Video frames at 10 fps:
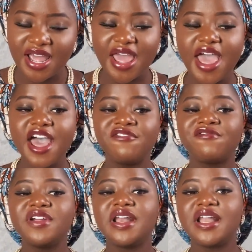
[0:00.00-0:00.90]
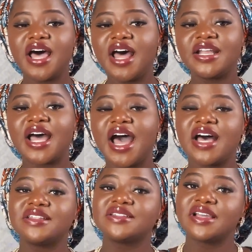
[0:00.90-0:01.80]
Every land
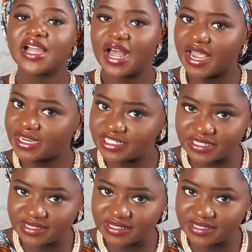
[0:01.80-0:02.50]
has a guide.